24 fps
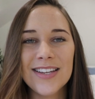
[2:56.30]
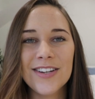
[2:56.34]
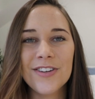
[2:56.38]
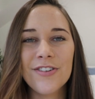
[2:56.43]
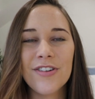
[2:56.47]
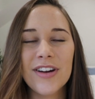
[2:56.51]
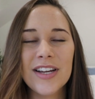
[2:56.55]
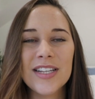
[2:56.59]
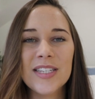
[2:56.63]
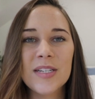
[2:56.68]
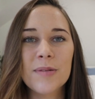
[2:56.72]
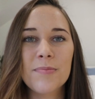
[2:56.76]

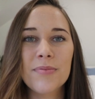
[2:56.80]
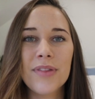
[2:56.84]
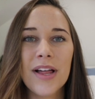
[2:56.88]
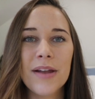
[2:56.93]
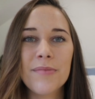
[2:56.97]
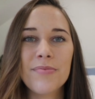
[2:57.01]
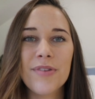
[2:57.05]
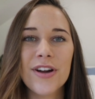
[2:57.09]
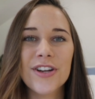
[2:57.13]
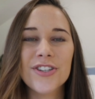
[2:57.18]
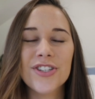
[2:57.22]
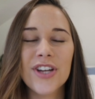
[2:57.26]
increased
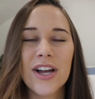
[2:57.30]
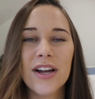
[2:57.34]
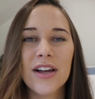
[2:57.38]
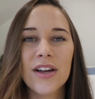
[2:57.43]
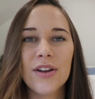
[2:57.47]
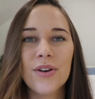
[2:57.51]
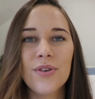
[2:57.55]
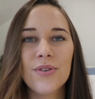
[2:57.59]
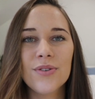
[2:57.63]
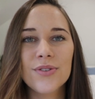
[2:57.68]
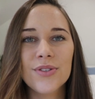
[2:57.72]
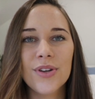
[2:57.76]
blood pressure
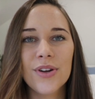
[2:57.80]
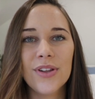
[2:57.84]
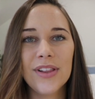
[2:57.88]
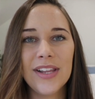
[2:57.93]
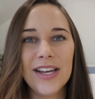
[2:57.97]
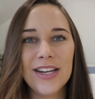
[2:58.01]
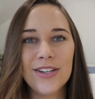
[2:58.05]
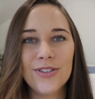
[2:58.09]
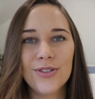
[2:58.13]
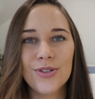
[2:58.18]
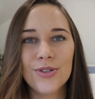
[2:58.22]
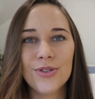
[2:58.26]
can also
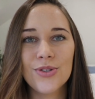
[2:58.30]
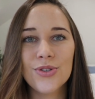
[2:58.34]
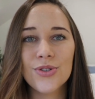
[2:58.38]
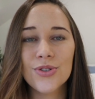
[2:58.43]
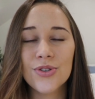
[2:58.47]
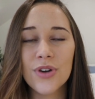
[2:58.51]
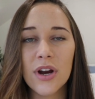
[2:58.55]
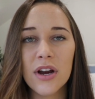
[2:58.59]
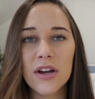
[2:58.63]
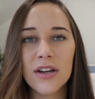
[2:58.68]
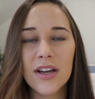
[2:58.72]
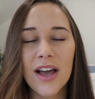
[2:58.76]
lead to
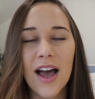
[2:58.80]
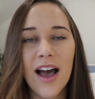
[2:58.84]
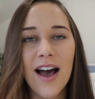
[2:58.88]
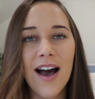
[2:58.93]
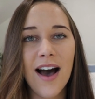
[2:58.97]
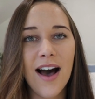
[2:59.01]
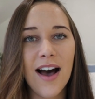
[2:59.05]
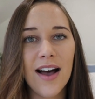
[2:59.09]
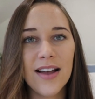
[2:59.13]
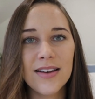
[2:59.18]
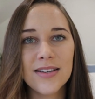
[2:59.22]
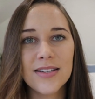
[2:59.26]
stroke,
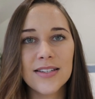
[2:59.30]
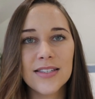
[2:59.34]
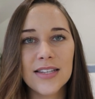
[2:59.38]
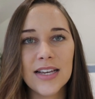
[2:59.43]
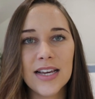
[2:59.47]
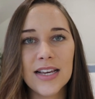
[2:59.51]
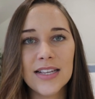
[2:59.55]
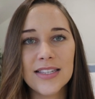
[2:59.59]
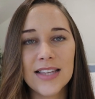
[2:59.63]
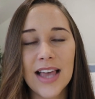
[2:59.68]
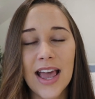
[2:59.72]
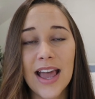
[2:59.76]
heart
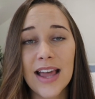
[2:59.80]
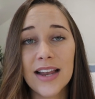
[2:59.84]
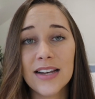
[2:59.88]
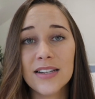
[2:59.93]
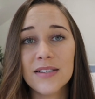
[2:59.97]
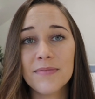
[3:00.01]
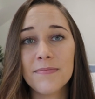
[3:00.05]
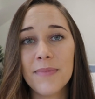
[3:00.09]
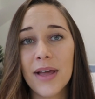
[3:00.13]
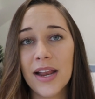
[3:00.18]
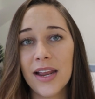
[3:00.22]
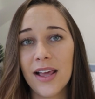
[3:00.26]
disease,
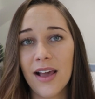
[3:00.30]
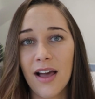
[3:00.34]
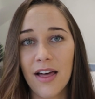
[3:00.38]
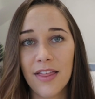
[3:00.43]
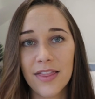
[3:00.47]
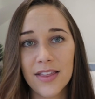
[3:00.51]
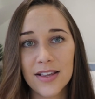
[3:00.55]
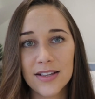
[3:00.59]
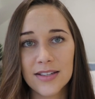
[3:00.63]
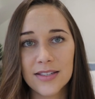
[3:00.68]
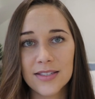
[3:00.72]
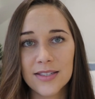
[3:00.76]
and many
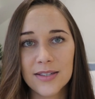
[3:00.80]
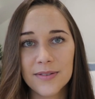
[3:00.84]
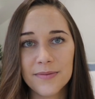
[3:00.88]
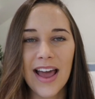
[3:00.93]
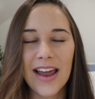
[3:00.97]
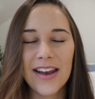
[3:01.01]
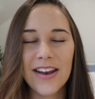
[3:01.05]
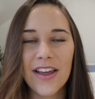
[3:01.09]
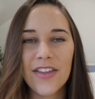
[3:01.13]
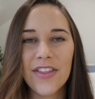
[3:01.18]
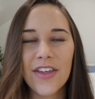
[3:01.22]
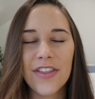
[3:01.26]
others.
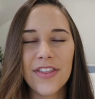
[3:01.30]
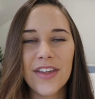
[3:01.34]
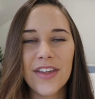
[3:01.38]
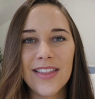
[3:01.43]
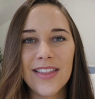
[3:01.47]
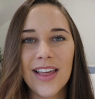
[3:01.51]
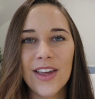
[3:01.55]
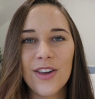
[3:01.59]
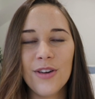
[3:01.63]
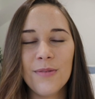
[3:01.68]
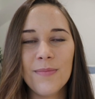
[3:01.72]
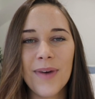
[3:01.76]
Another
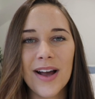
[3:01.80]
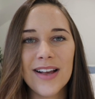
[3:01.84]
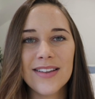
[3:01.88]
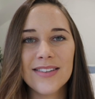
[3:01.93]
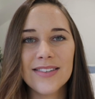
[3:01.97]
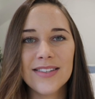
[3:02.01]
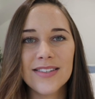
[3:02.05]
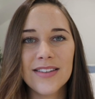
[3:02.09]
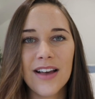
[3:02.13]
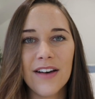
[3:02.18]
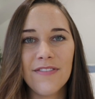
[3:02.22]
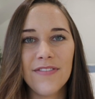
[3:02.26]
that you might
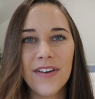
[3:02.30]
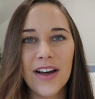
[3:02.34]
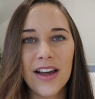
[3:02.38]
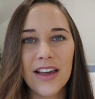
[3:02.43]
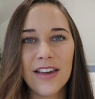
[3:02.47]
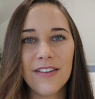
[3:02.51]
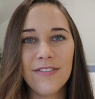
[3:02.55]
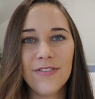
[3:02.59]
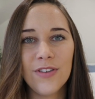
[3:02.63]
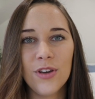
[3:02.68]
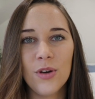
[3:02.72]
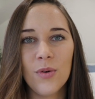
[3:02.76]
suffer
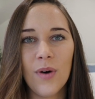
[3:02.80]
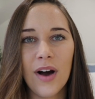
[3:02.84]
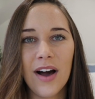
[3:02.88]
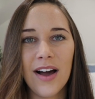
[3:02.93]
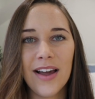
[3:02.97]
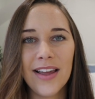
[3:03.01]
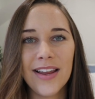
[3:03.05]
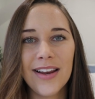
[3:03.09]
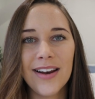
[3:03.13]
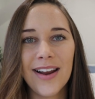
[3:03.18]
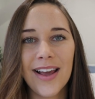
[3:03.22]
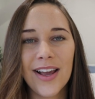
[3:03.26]
if you
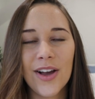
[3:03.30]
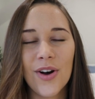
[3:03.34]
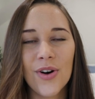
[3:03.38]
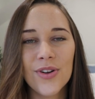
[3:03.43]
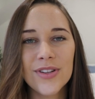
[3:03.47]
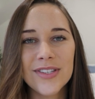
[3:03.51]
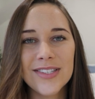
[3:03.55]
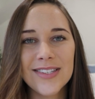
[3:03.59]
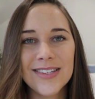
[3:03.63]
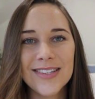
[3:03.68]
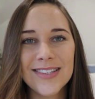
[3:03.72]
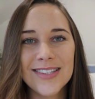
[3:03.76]
are in a
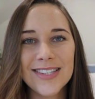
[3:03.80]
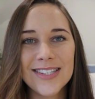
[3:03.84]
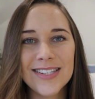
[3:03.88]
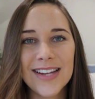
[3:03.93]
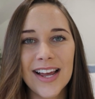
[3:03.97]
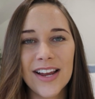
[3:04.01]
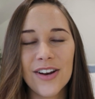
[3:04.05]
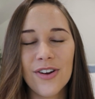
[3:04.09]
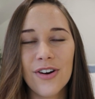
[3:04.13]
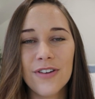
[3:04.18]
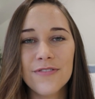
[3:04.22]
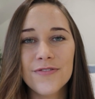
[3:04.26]
constant
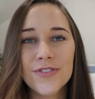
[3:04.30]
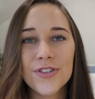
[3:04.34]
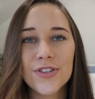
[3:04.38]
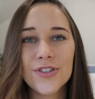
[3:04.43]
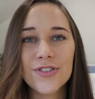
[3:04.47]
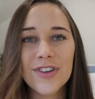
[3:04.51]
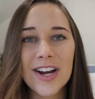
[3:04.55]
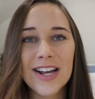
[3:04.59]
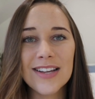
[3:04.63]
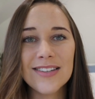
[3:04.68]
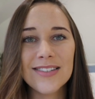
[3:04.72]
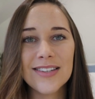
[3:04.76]
state of
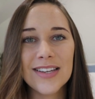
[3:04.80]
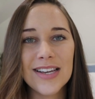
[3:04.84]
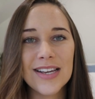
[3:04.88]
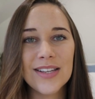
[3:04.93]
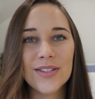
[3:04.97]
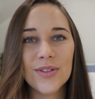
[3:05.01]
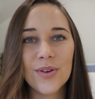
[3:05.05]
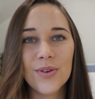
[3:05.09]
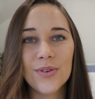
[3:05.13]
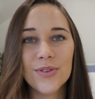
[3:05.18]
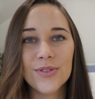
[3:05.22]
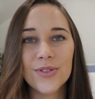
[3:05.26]
stress
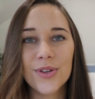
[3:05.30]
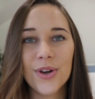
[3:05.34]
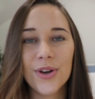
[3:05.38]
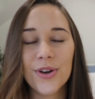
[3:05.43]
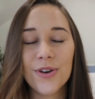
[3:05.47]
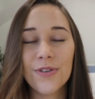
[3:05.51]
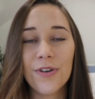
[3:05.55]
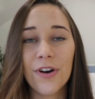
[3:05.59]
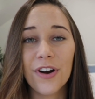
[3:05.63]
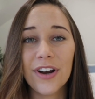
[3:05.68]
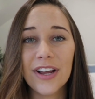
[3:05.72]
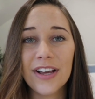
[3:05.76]
is also
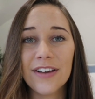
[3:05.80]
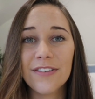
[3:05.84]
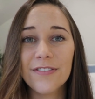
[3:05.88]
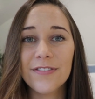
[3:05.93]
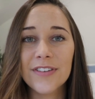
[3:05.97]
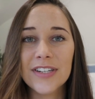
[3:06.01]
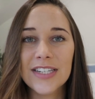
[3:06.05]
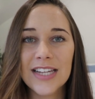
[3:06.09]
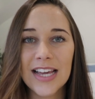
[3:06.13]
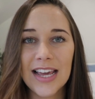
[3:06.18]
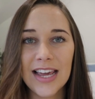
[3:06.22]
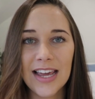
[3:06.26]
chronic
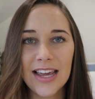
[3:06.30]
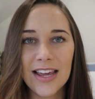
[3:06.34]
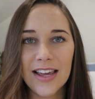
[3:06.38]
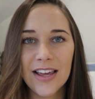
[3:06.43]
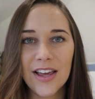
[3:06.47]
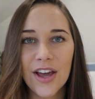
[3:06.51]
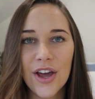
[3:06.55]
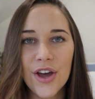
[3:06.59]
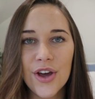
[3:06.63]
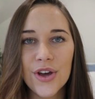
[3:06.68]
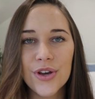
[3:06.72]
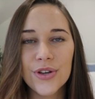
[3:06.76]

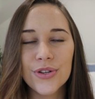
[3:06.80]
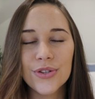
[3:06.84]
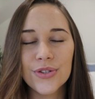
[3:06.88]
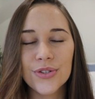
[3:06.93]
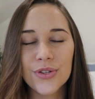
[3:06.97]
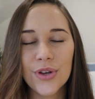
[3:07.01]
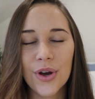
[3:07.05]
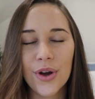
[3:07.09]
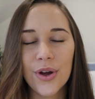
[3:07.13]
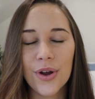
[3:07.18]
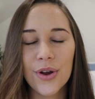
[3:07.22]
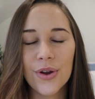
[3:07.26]
fatigue.
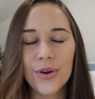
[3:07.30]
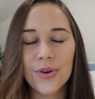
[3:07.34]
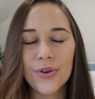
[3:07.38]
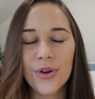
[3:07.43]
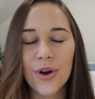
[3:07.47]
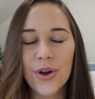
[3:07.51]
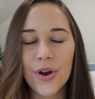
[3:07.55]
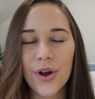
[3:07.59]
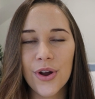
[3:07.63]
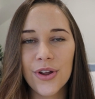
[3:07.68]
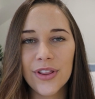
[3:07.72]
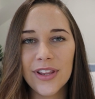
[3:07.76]
So
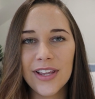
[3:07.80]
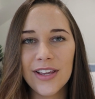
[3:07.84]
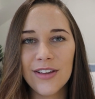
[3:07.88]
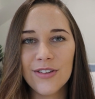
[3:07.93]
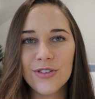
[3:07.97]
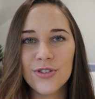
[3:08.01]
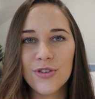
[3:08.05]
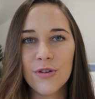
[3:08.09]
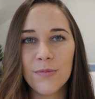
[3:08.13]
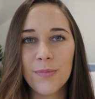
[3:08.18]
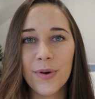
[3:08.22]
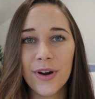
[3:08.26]
not only
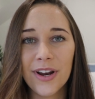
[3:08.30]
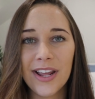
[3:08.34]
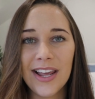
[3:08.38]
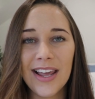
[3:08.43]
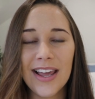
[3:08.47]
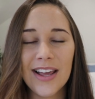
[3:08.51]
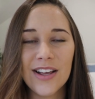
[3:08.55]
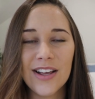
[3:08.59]
is your body